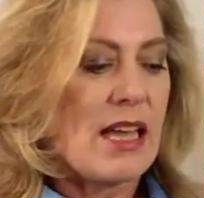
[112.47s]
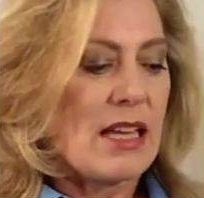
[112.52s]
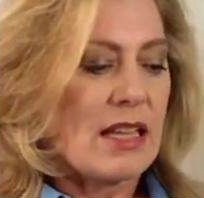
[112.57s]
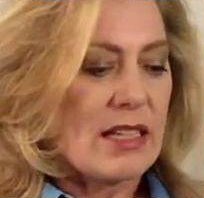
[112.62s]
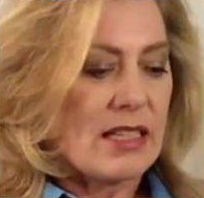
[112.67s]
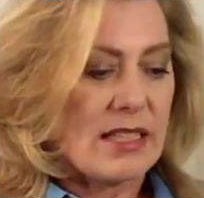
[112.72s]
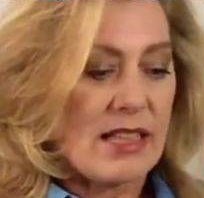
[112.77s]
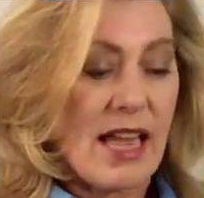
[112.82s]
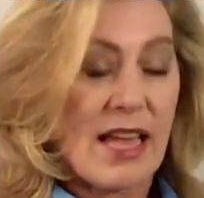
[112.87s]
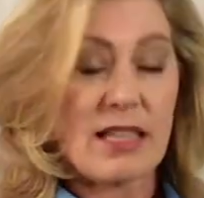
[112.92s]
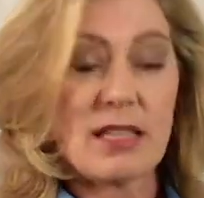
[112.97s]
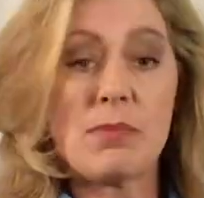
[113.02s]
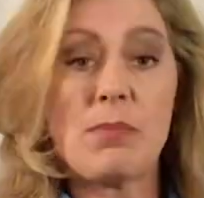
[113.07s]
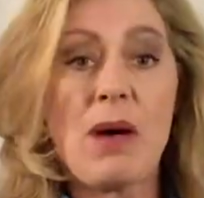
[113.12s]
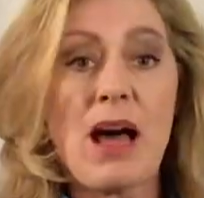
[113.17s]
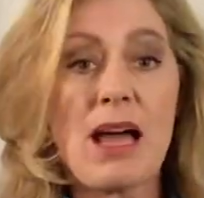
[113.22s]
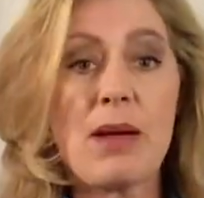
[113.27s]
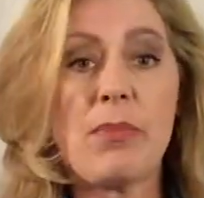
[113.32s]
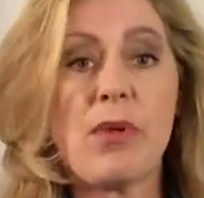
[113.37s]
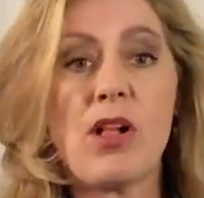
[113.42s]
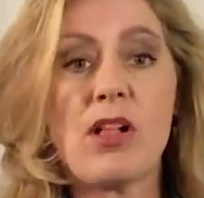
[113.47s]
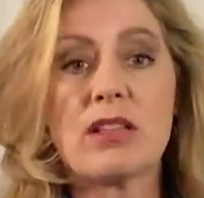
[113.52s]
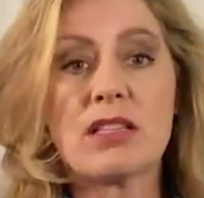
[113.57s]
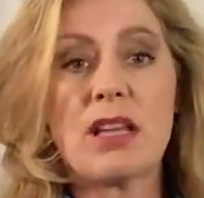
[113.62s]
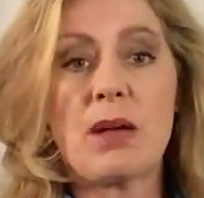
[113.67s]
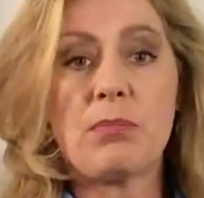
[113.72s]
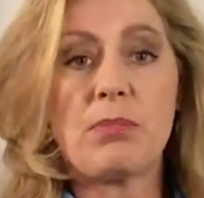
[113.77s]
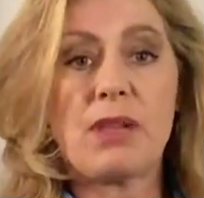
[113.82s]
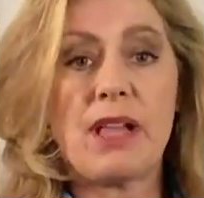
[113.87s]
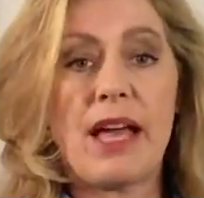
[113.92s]
says, my ball's
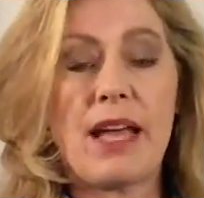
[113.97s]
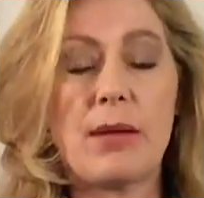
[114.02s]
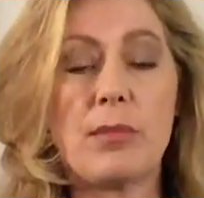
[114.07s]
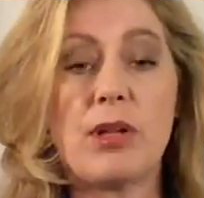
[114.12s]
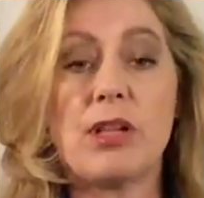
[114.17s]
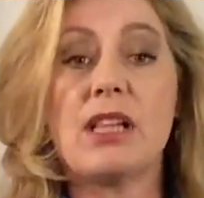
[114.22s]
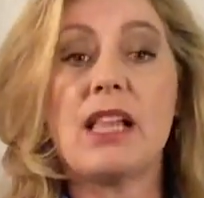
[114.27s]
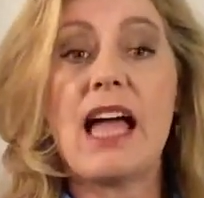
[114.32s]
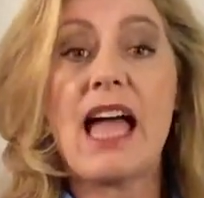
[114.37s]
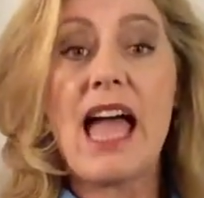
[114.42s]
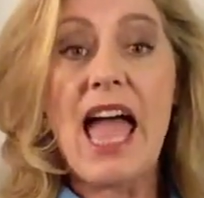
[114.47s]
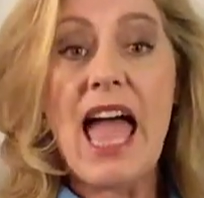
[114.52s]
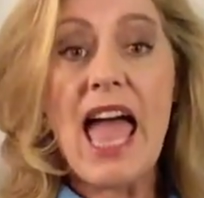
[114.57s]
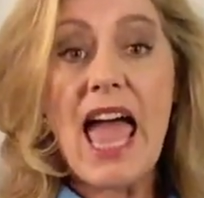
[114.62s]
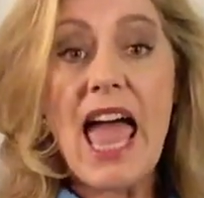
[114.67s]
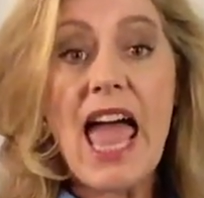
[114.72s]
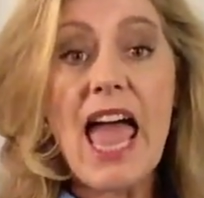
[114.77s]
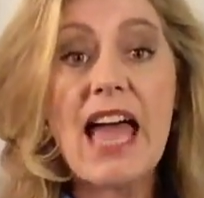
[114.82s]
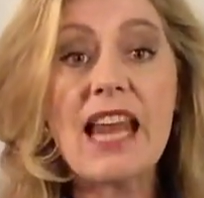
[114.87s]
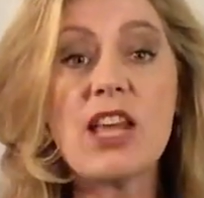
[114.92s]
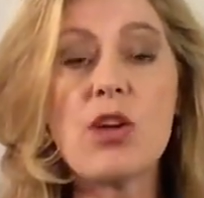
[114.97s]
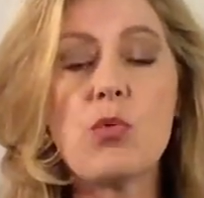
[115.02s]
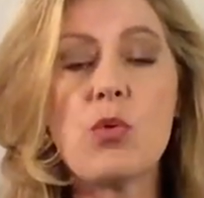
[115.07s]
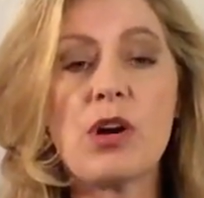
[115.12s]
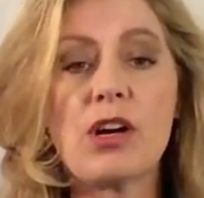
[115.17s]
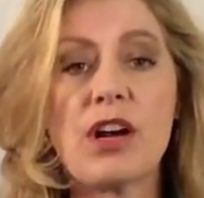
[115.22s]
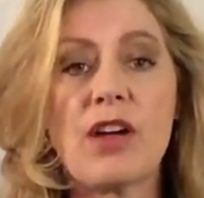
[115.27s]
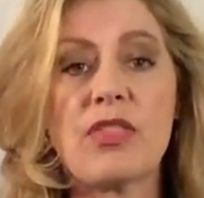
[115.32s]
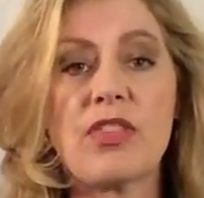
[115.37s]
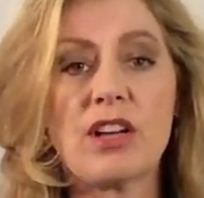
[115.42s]
unplayable
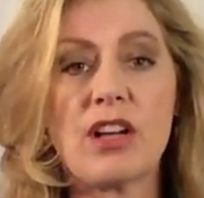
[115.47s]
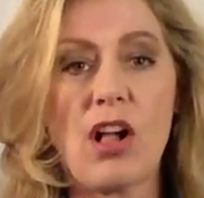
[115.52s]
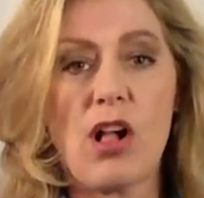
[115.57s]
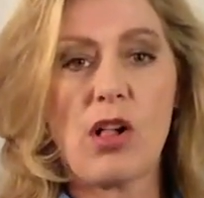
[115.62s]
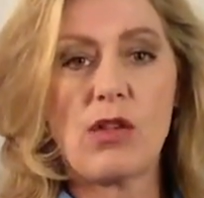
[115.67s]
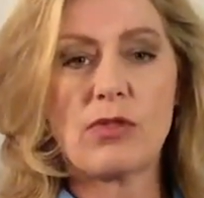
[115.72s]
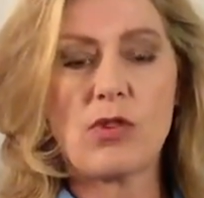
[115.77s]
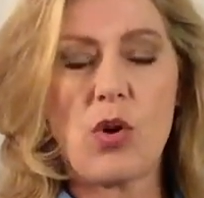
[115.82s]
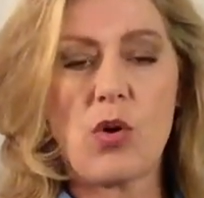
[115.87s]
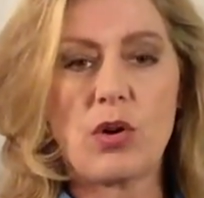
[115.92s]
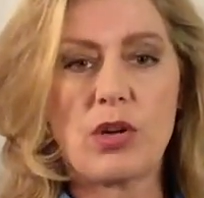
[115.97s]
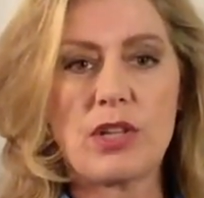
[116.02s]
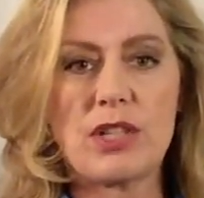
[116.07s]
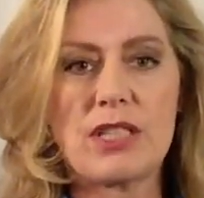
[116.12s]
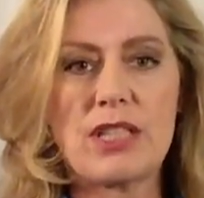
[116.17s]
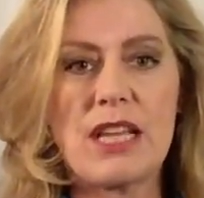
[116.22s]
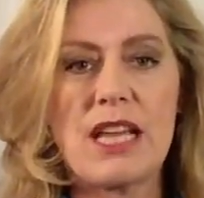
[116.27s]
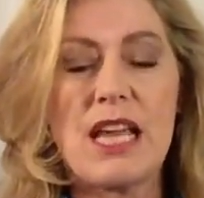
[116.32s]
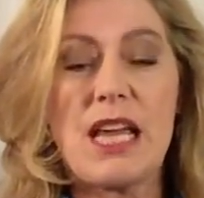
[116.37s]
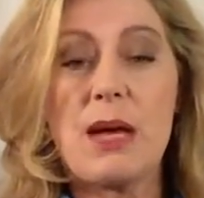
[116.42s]
anywhere on the golf course.